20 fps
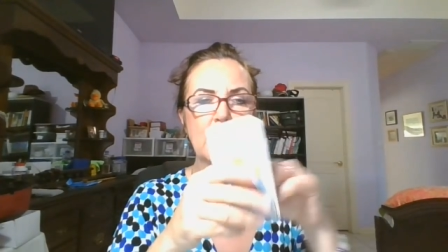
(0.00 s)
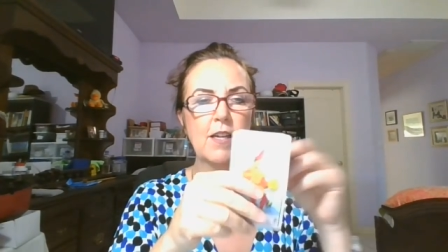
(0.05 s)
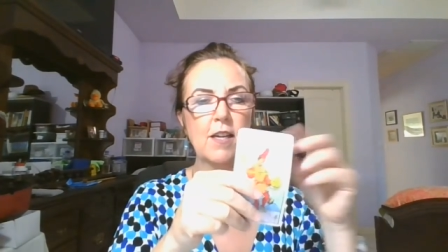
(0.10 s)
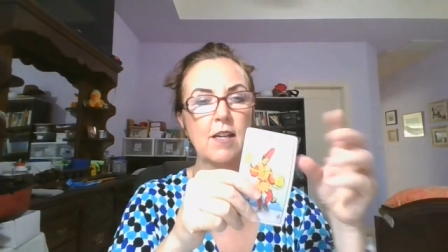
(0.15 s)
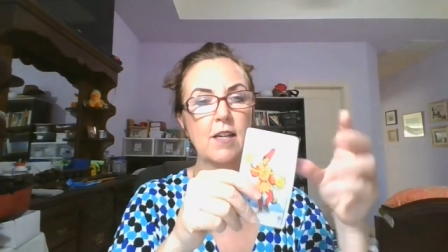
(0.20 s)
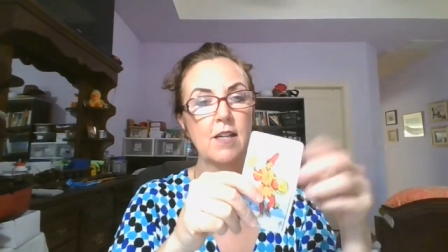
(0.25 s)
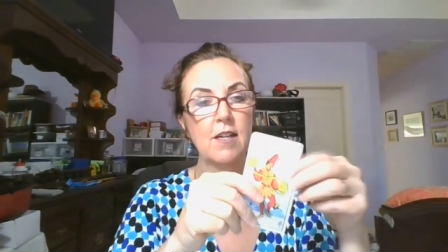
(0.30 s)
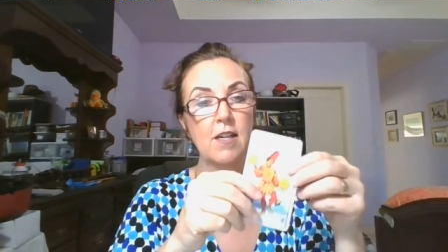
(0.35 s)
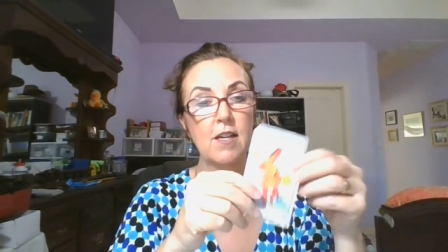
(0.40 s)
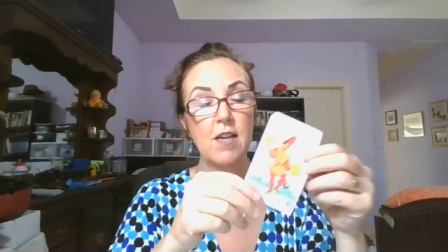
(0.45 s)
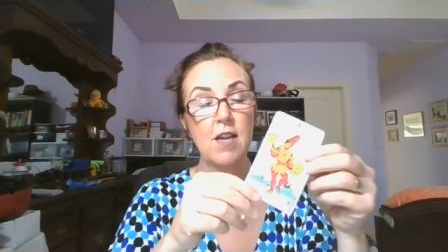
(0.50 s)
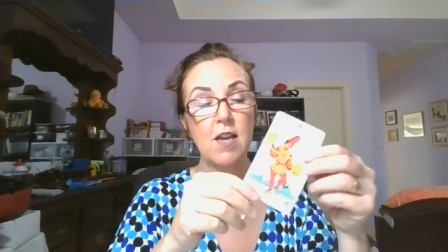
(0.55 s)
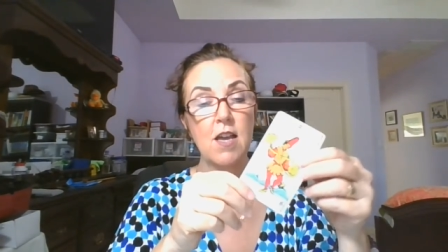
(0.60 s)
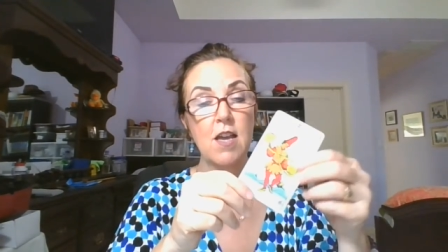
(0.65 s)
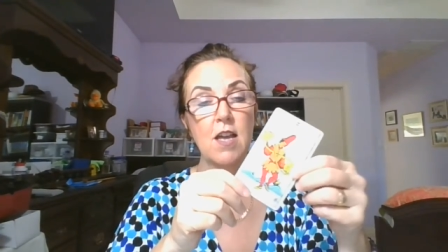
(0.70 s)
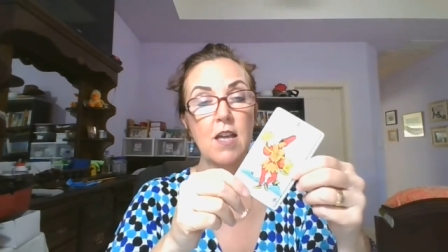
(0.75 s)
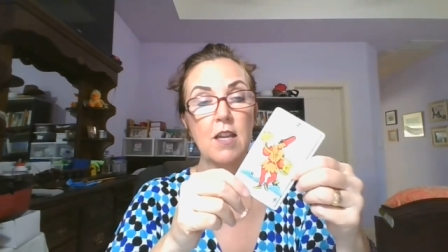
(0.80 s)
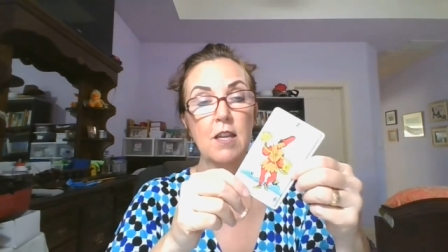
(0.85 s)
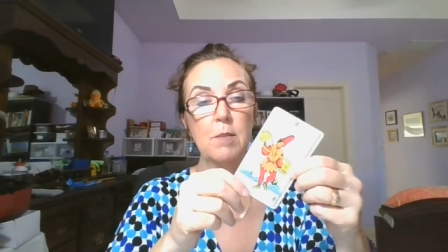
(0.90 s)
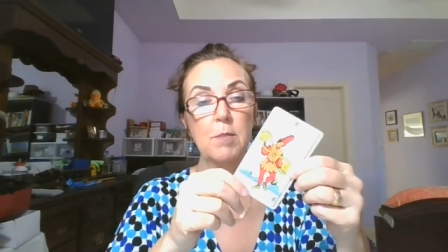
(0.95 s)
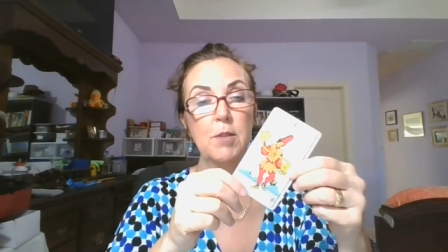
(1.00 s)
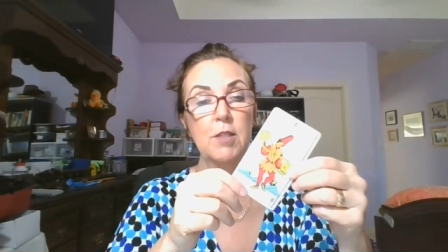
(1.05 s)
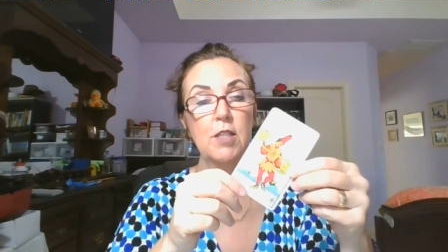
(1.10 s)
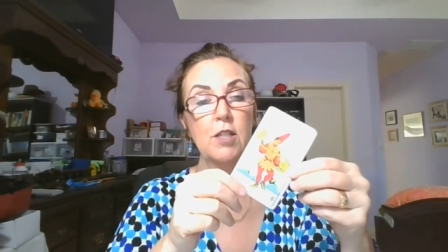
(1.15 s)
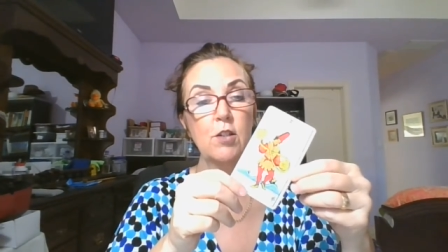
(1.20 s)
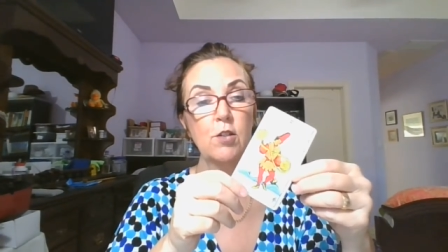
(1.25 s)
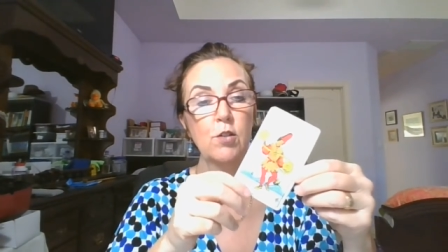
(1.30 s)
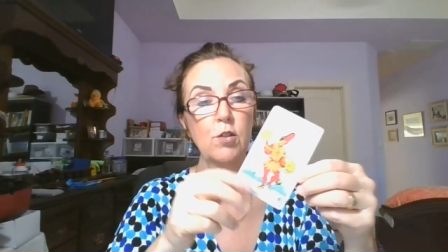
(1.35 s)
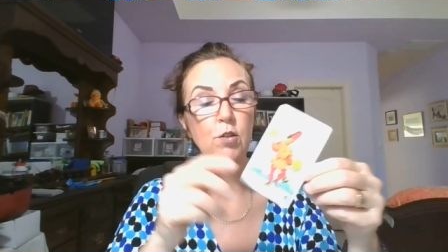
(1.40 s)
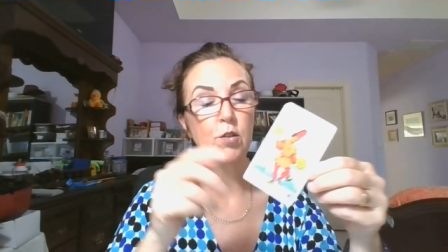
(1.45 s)
Yeah. Let me
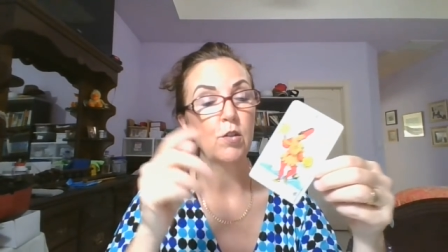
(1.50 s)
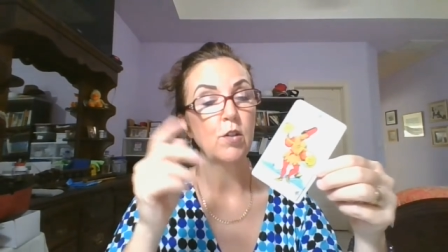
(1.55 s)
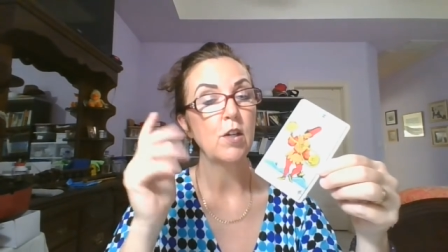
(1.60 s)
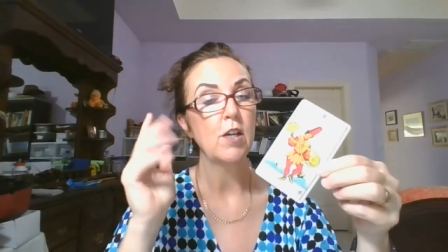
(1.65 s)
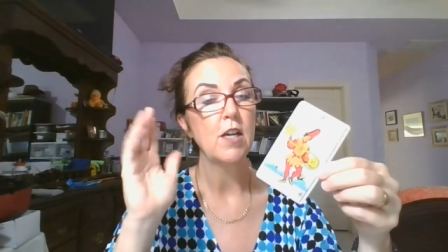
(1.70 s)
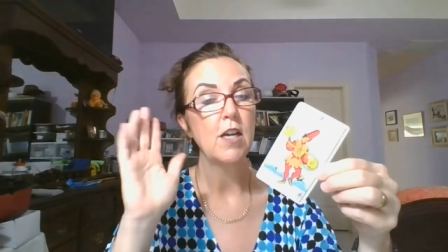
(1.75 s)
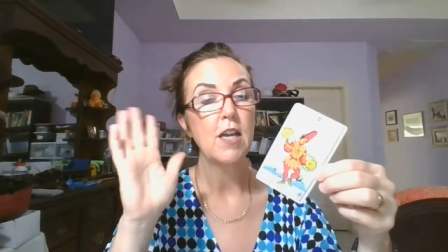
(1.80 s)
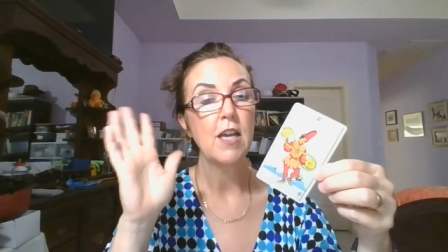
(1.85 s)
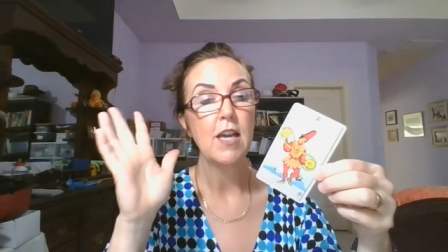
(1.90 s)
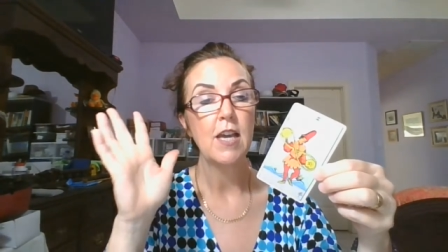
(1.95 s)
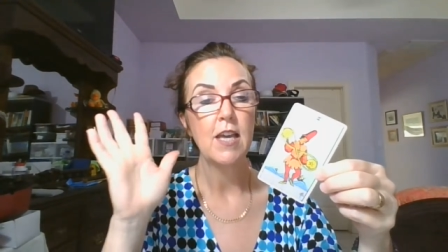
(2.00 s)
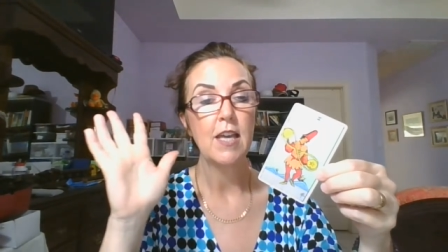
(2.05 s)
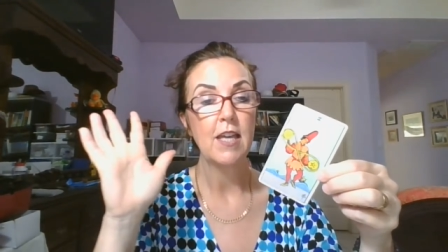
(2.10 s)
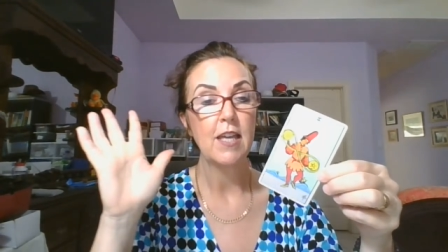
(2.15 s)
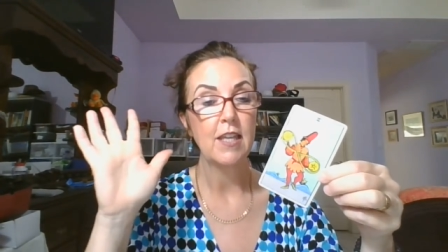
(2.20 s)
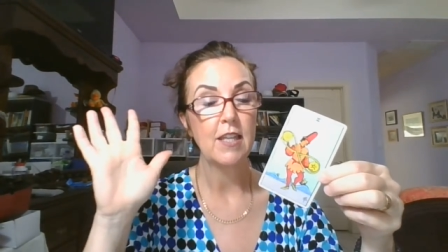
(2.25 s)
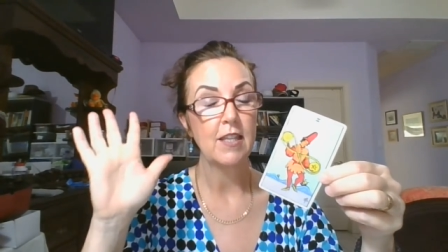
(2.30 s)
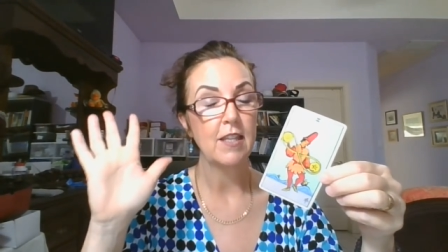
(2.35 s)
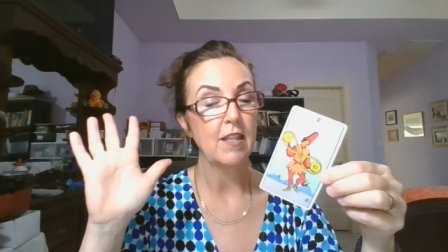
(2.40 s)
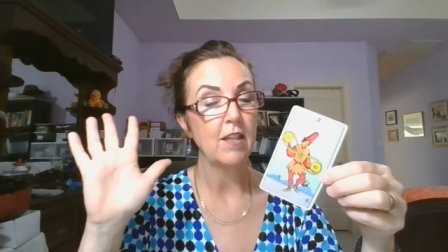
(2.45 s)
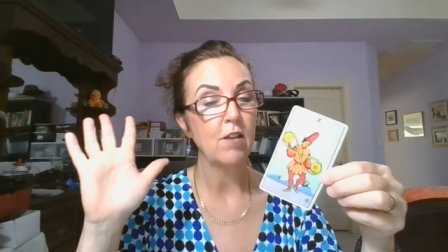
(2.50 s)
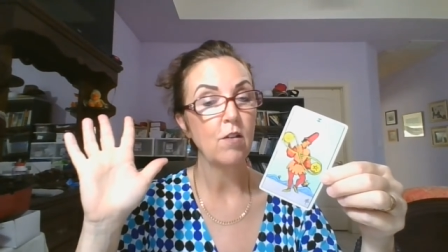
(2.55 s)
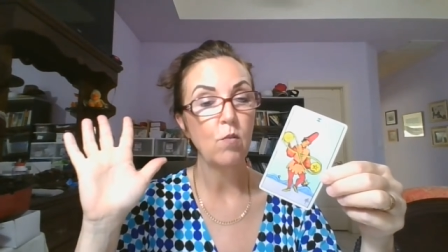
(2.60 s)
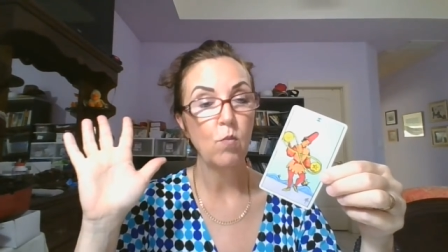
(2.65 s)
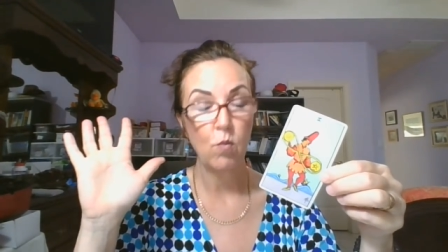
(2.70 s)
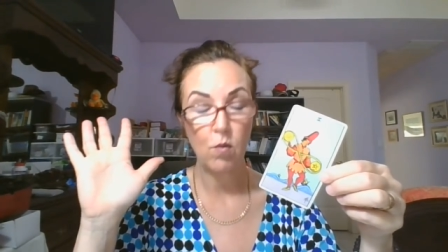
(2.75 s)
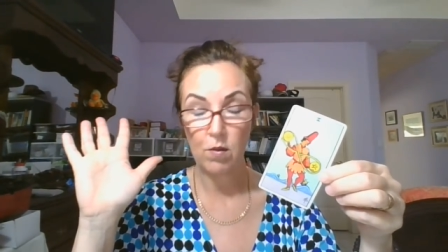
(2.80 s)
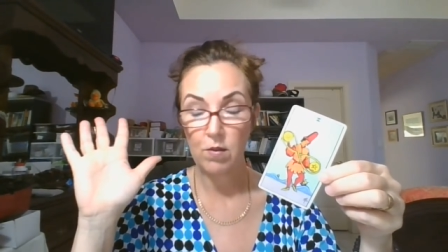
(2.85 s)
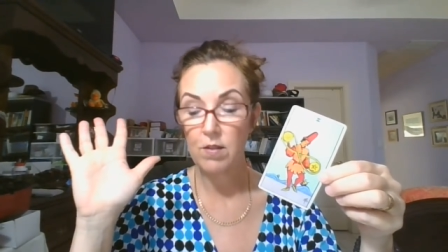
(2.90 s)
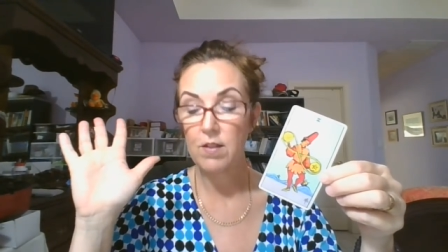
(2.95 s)
tell you,
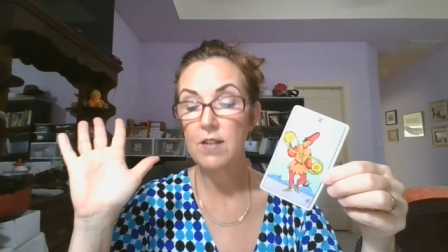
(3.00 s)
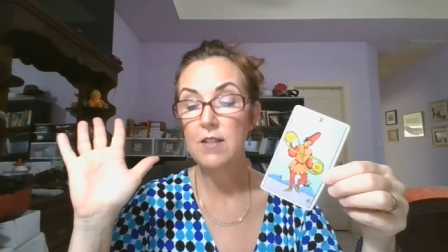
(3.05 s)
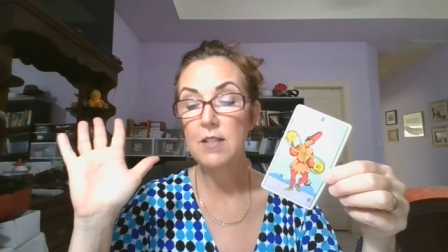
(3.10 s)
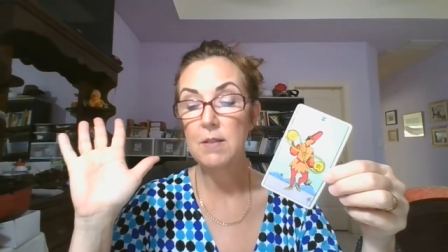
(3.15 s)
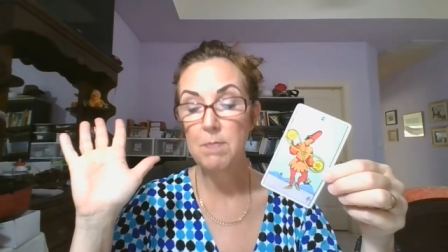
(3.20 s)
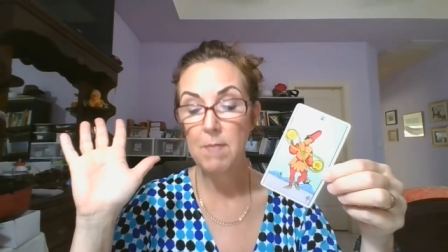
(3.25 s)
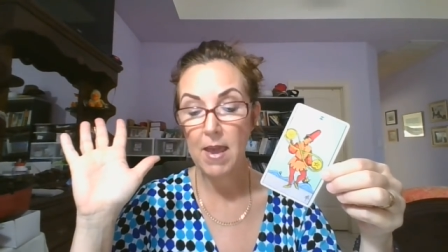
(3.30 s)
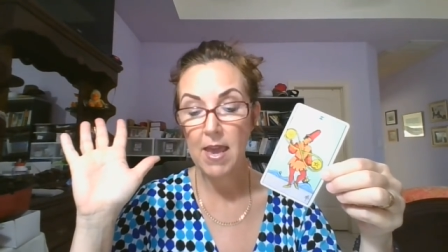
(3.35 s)
this